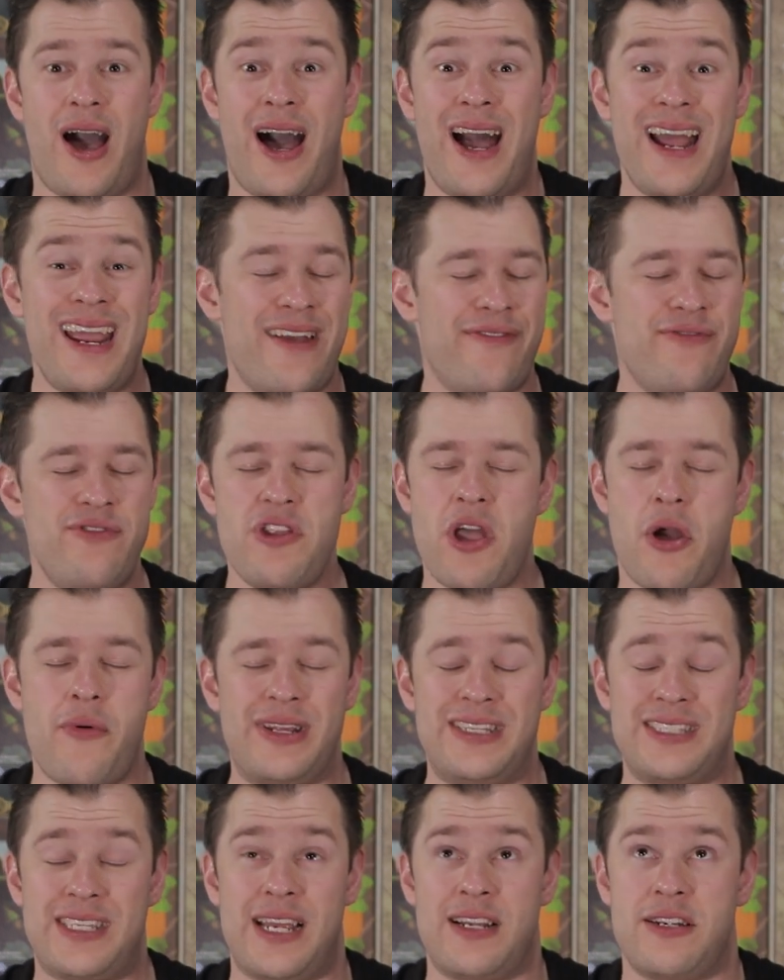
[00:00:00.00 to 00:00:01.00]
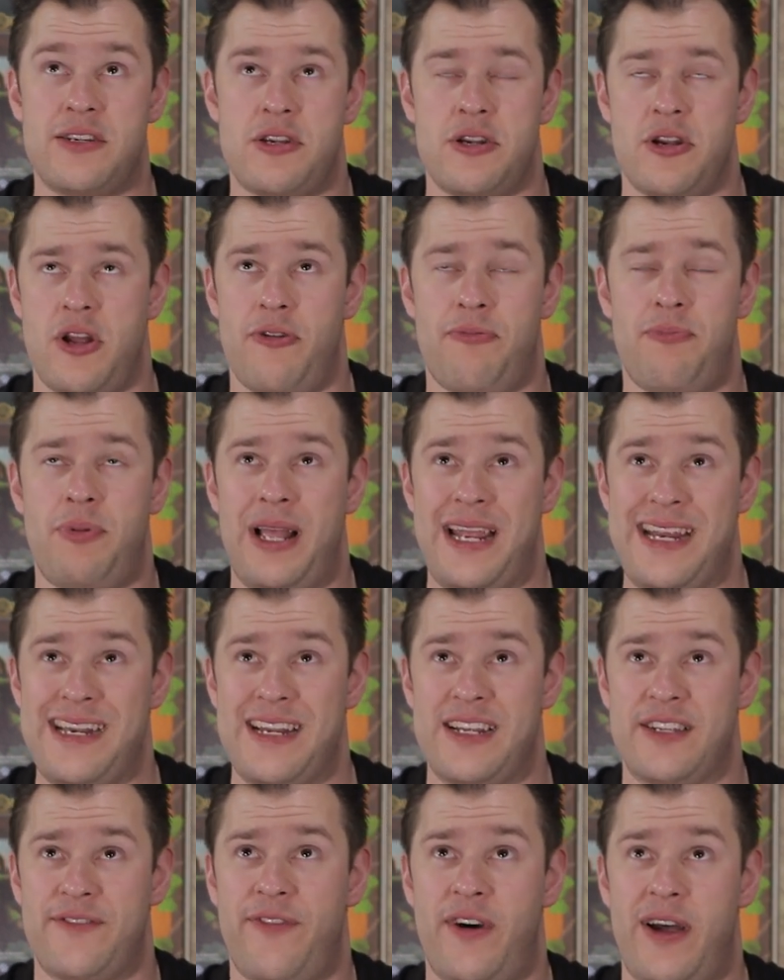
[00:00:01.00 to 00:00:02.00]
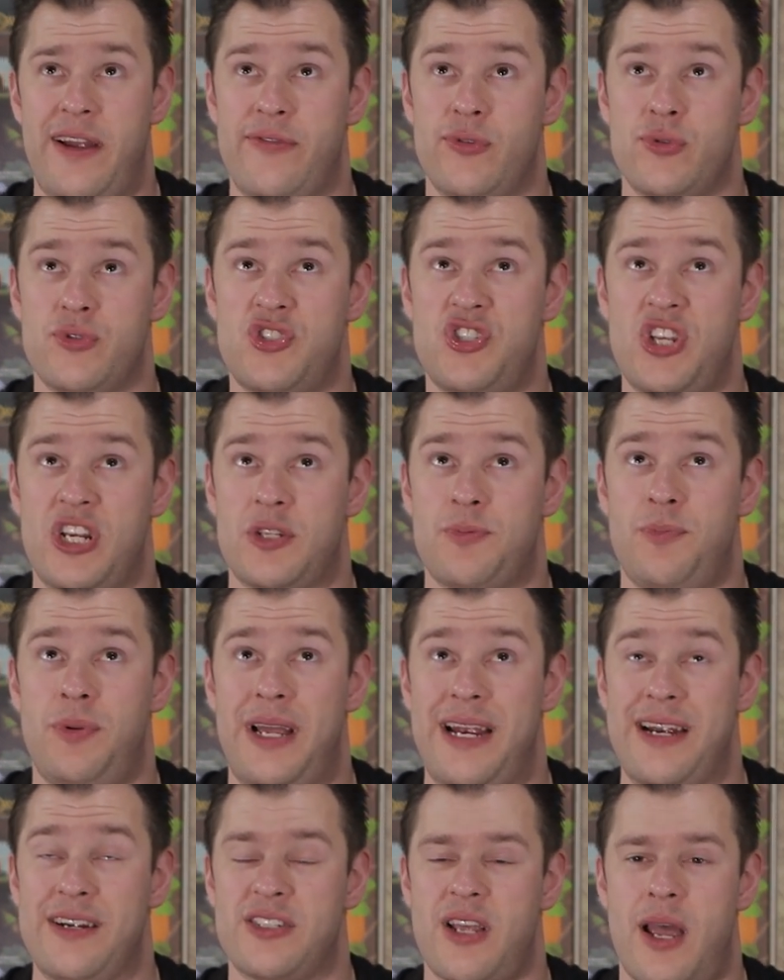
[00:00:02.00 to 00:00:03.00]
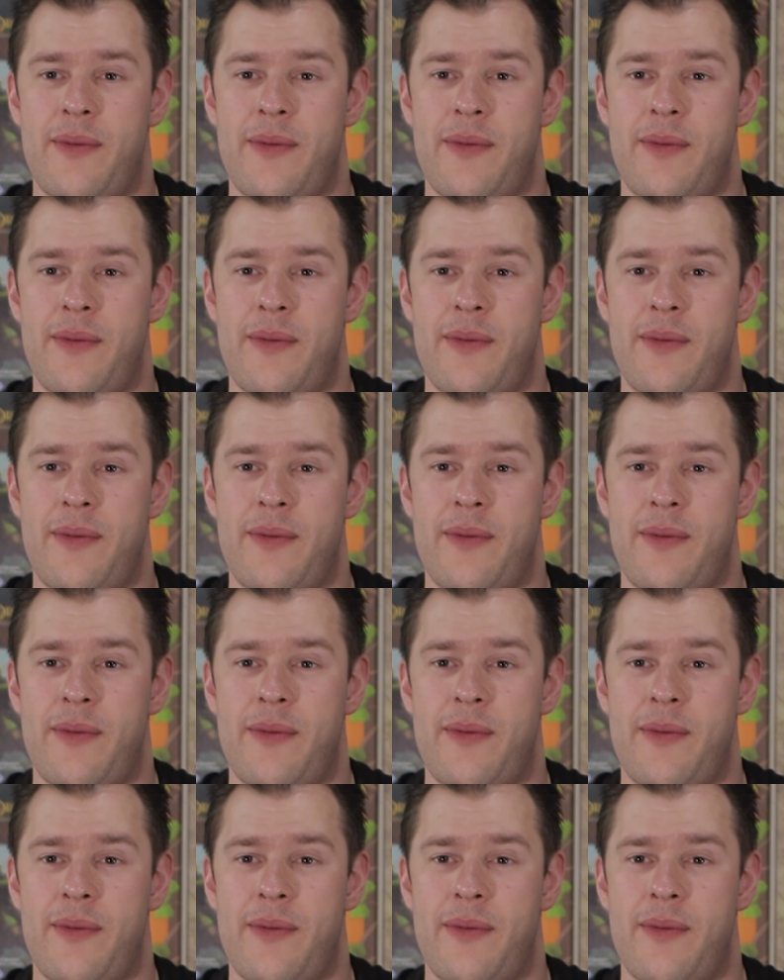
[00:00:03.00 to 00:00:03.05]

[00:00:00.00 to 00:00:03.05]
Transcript: I have no intention of playing this 5 or 6 players.